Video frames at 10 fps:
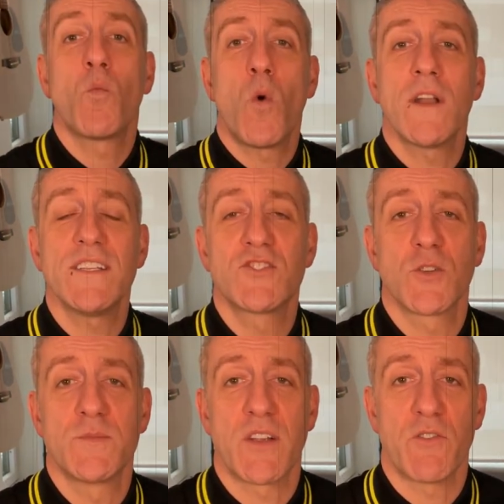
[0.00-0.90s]
What is
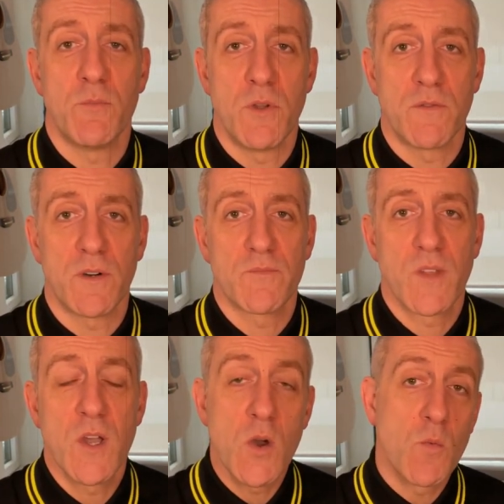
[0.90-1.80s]
subject removal?
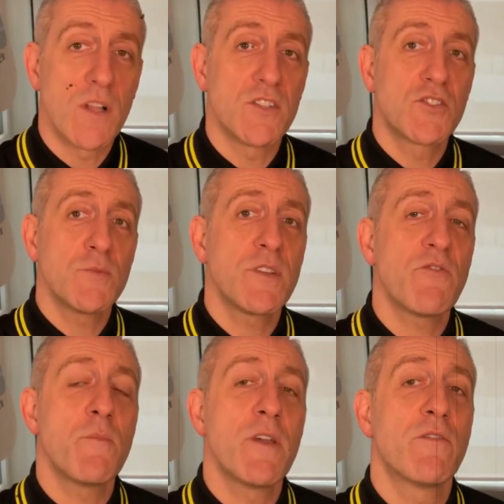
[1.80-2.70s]
Well, the subject
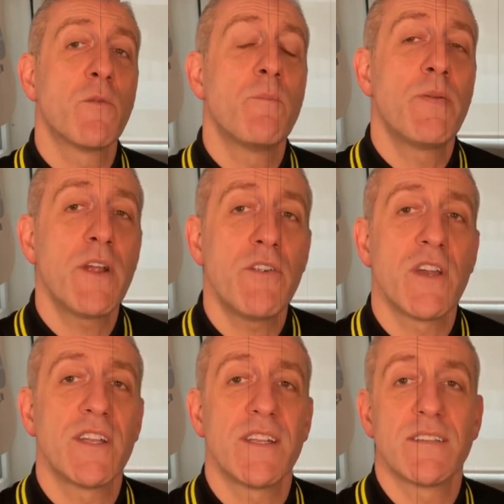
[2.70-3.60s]
removal
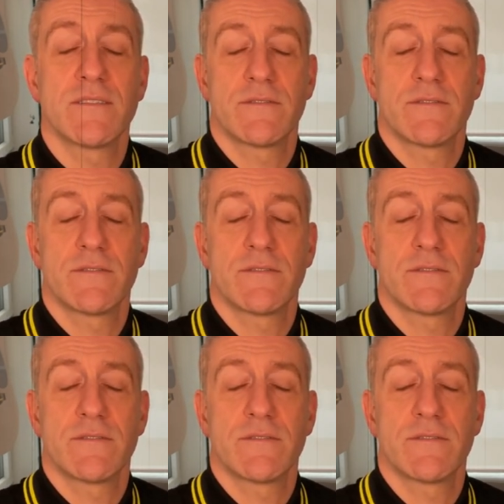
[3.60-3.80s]
period,